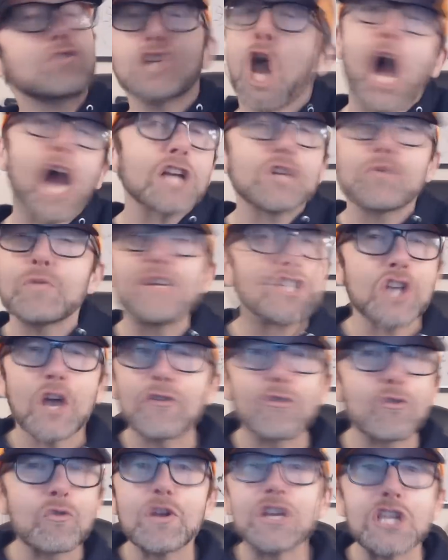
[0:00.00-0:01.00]
you know, talked to each
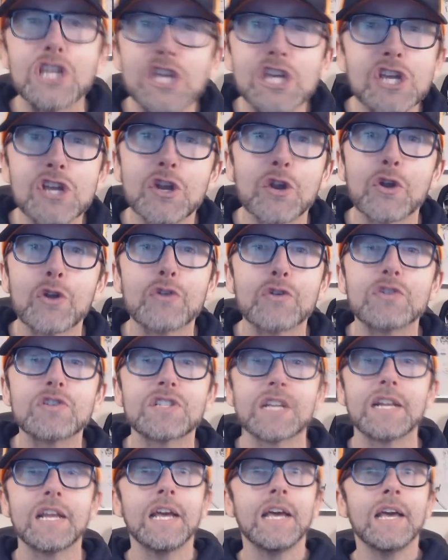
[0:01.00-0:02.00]
other in
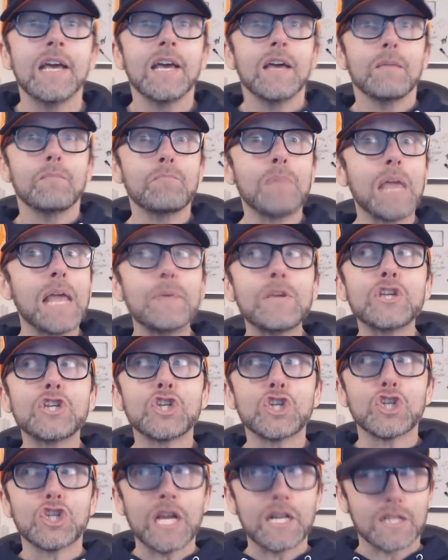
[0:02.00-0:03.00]
years, and maybe
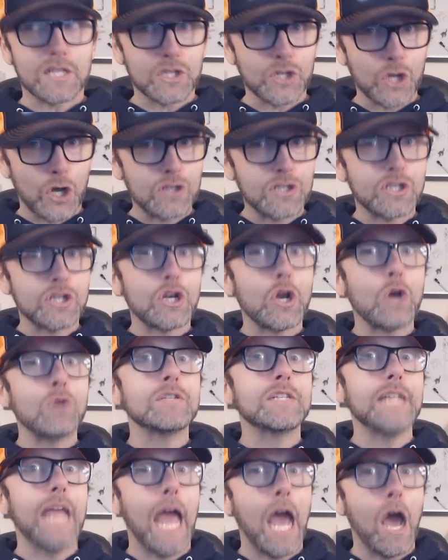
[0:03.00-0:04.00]
shit starts to go
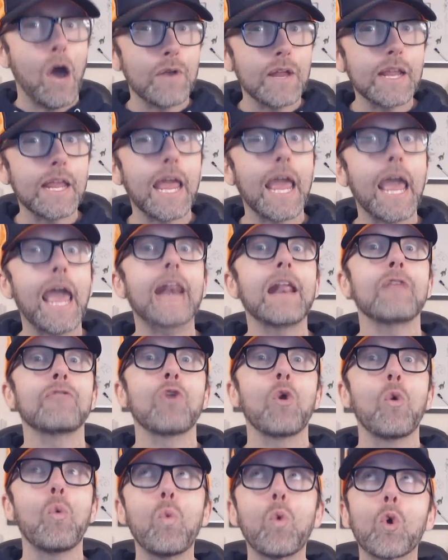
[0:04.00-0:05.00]
down again
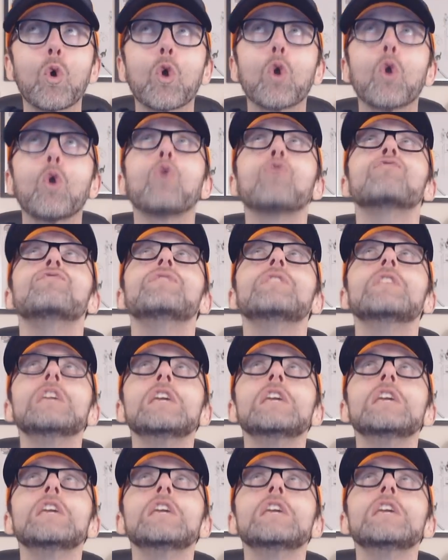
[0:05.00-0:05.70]
and the world